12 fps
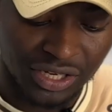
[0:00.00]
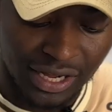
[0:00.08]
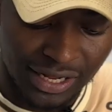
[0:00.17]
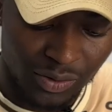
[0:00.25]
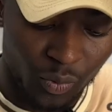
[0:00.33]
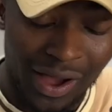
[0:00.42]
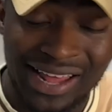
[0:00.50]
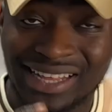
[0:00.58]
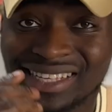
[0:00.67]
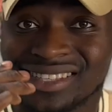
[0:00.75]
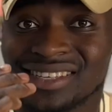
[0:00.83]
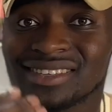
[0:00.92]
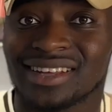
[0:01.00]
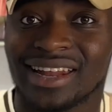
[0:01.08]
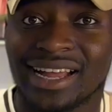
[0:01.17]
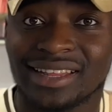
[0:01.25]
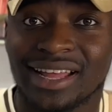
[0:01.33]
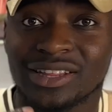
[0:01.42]
And while it's still
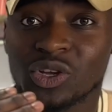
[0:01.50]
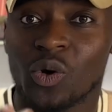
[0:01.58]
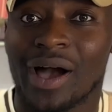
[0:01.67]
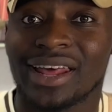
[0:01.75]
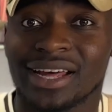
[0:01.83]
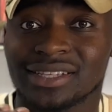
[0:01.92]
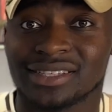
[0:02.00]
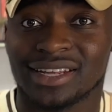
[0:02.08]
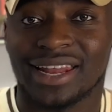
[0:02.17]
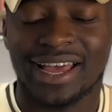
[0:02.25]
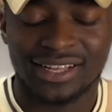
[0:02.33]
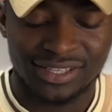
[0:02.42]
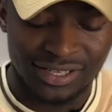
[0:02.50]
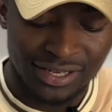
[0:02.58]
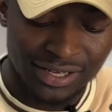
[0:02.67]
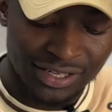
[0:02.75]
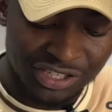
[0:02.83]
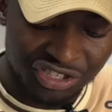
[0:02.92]
selected, go ahead and select
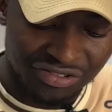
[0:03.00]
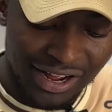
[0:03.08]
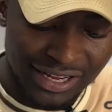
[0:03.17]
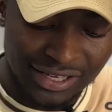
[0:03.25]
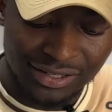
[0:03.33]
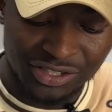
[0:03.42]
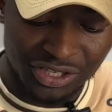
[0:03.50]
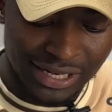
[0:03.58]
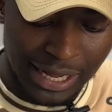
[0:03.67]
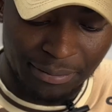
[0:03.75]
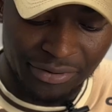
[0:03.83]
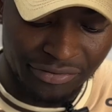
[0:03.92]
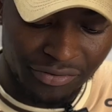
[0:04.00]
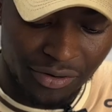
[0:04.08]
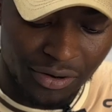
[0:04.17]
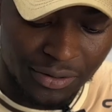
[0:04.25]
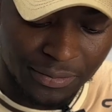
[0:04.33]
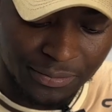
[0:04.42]
tracking just like before.